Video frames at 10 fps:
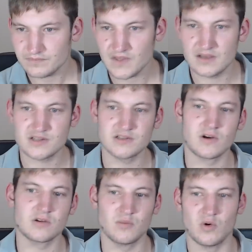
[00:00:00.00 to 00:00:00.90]

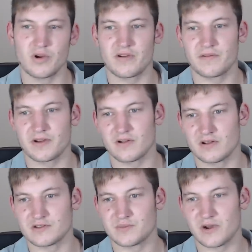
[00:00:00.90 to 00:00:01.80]
Start more
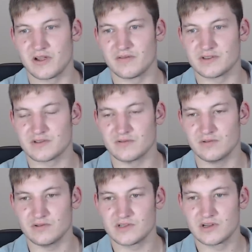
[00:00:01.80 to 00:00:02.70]
Afrikaans private
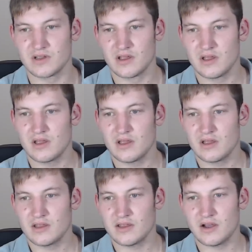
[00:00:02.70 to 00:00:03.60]
schools.
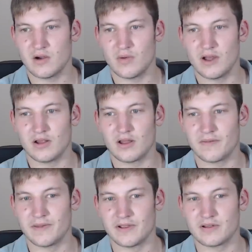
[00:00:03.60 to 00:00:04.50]
Yeah, well, I
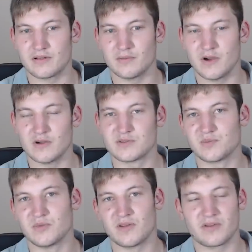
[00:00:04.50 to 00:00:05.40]
think most
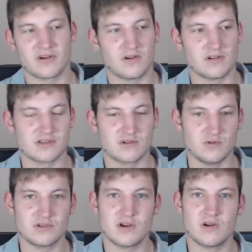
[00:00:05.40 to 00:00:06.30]
Afrikaans
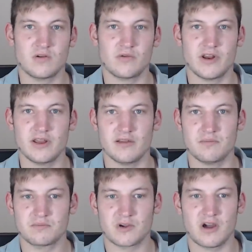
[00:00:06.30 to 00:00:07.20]
schools are already
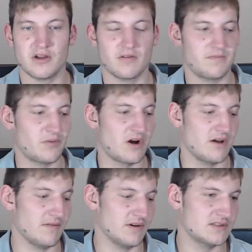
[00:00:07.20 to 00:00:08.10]
kind of
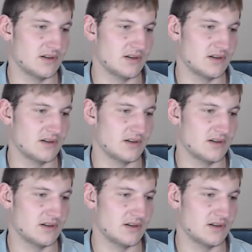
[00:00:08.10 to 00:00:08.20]
private.